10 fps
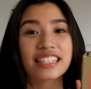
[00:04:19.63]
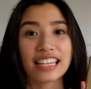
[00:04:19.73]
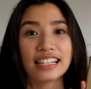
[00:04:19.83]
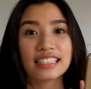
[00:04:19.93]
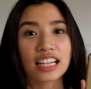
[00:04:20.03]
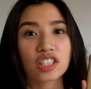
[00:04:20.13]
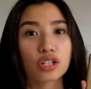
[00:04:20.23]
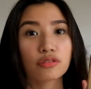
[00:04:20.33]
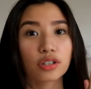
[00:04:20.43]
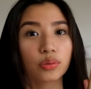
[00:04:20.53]
sale
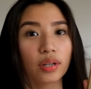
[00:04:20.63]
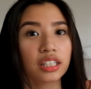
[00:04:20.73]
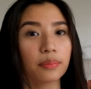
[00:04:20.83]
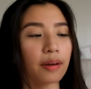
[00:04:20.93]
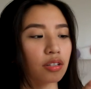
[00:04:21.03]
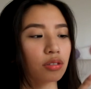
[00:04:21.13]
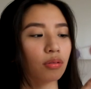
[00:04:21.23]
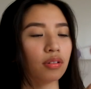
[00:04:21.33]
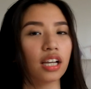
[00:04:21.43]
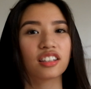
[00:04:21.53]
section for 20 pesos
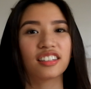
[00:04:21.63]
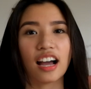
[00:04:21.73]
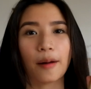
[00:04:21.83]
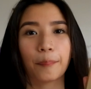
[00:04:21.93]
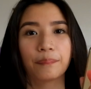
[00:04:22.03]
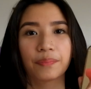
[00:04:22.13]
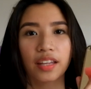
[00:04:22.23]
only. Ito lang.